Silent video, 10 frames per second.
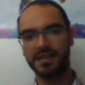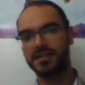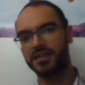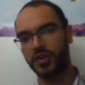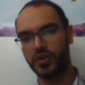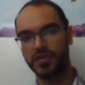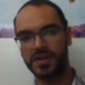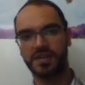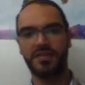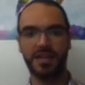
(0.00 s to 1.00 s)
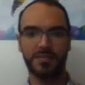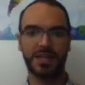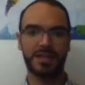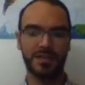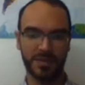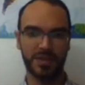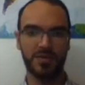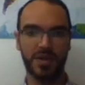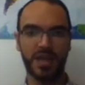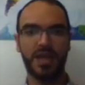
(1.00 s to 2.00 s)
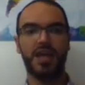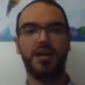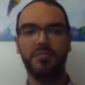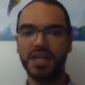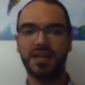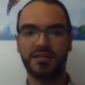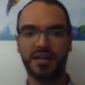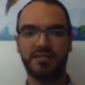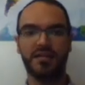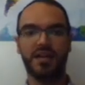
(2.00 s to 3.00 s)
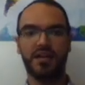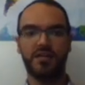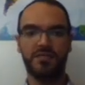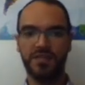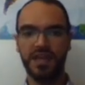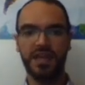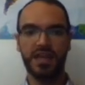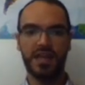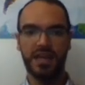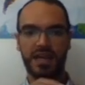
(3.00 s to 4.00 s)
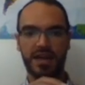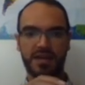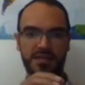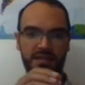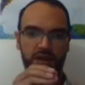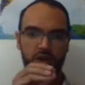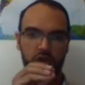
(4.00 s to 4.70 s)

and yellow is available at W, meaning that V has